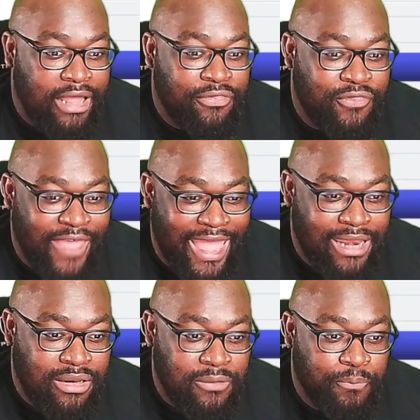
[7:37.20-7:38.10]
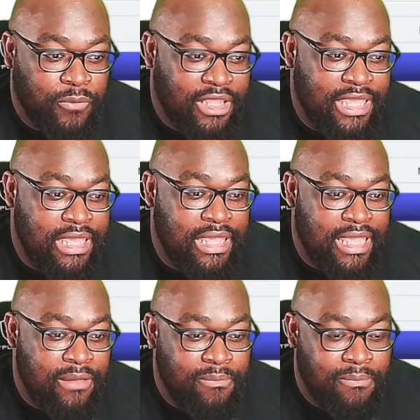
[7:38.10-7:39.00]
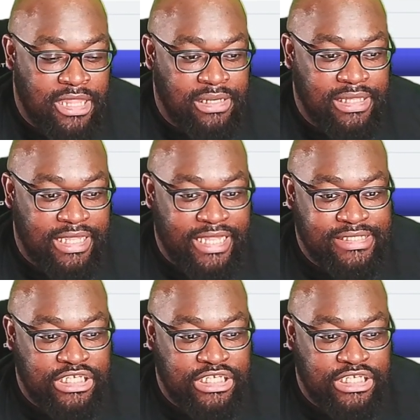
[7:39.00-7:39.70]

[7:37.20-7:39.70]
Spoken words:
Then he immediately gets